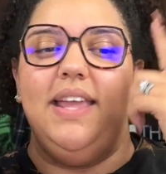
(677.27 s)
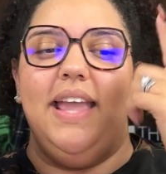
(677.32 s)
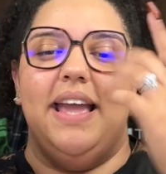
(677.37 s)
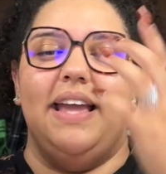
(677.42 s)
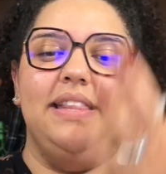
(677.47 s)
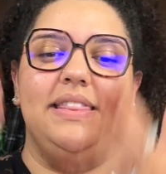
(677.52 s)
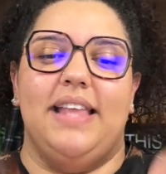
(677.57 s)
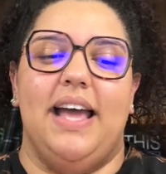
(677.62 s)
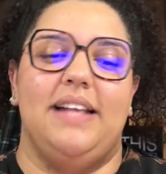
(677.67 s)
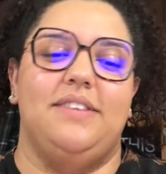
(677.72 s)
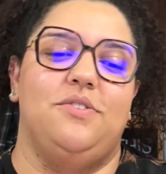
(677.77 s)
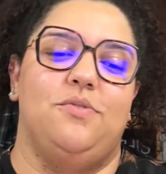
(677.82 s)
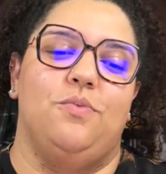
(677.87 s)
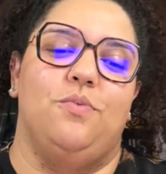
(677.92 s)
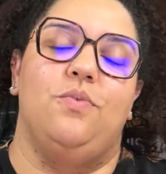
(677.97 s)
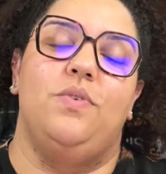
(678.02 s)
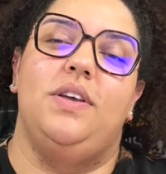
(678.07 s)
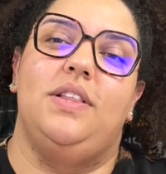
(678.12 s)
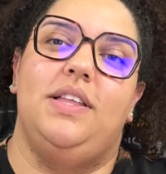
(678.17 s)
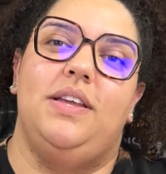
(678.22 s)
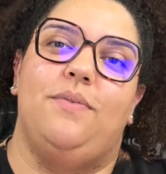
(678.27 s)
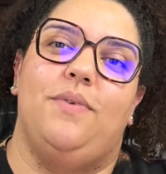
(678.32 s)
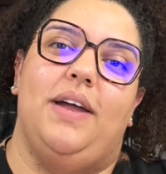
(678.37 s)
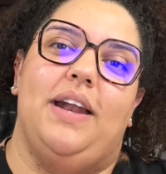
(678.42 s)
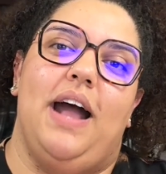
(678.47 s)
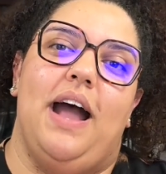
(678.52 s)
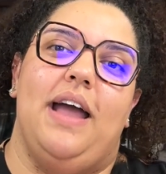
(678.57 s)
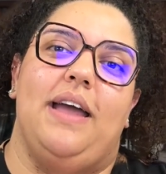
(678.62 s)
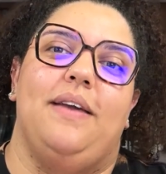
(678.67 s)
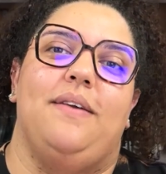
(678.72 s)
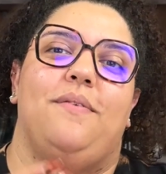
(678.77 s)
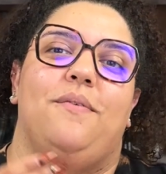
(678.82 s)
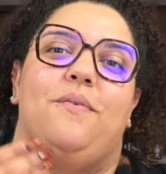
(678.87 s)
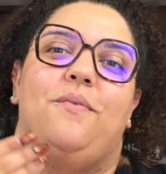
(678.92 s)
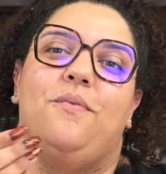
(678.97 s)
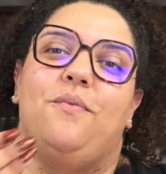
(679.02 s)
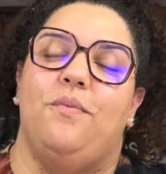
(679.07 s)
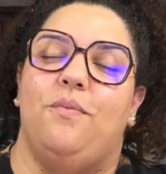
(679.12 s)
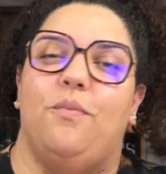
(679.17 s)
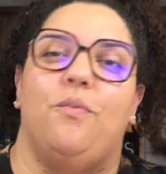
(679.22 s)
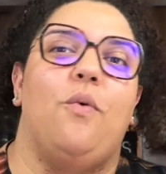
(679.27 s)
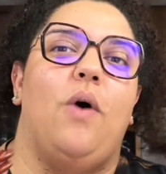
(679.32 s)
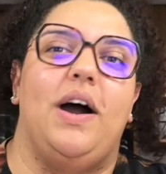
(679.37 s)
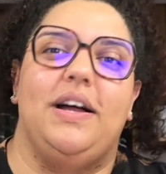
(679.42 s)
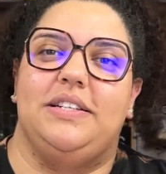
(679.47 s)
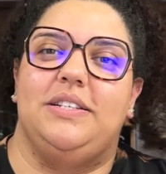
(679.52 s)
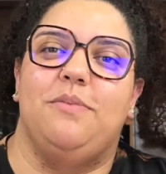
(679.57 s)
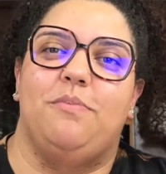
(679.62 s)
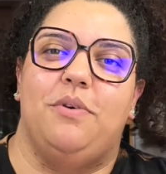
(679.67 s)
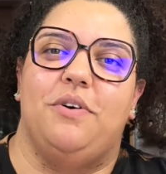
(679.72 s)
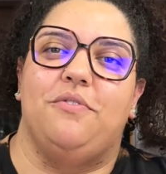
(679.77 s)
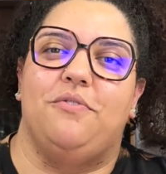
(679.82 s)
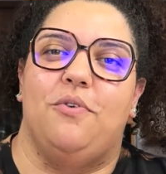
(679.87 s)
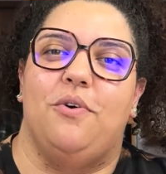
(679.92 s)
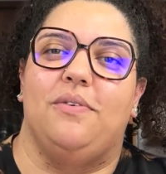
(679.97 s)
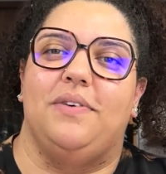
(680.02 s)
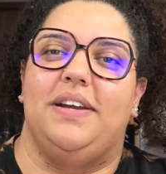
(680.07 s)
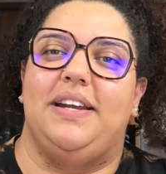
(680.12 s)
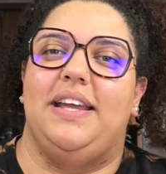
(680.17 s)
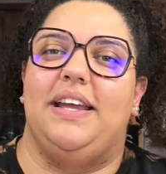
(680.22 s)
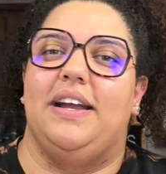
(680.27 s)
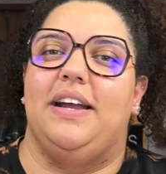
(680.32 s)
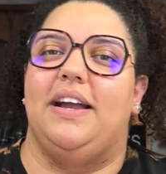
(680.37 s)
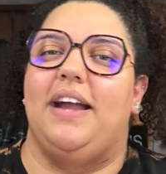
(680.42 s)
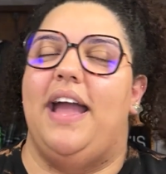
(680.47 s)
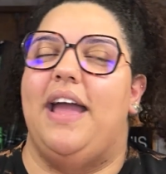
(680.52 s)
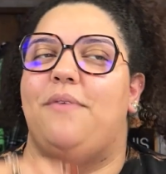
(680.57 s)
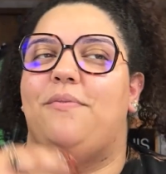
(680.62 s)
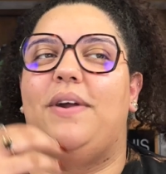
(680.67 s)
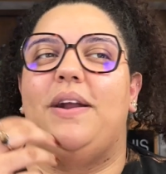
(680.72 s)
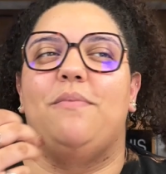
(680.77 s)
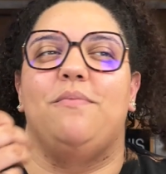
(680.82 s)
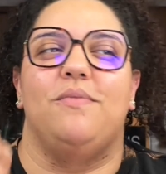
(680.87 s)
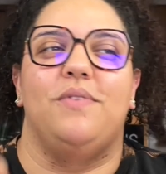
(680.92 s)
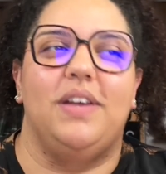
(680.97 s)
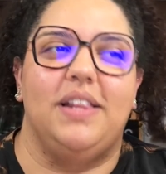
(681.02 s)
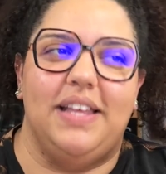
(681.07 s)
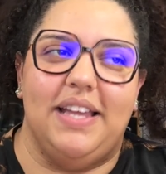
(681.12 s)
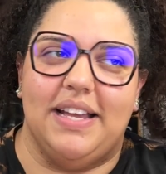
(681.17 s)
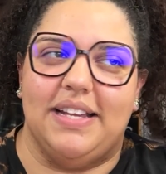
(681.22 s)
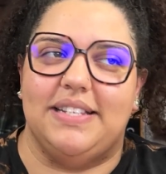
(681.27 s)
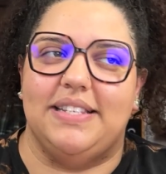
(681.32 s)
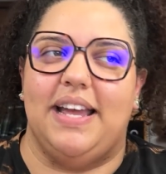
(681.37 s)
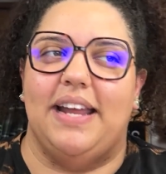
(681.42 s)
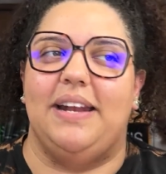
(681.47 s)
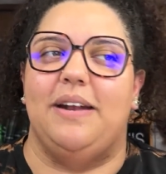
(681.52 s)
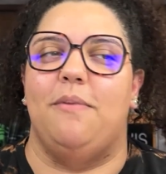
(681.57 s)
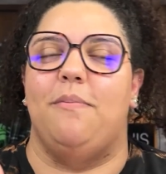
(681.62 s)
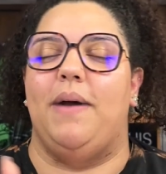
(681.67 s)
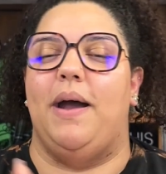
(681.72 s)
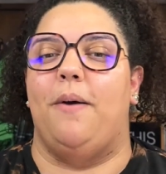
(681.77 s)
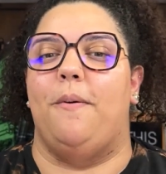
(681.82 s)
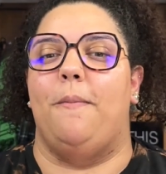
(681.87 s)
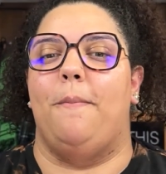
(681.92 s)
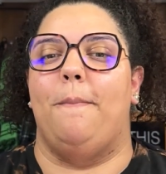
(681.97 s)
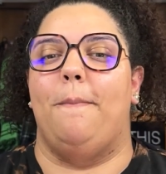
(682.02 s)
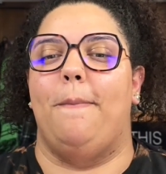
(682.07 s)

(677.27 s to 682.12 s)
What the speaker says: And that's really what I want to put forward here and what I'm really excited about.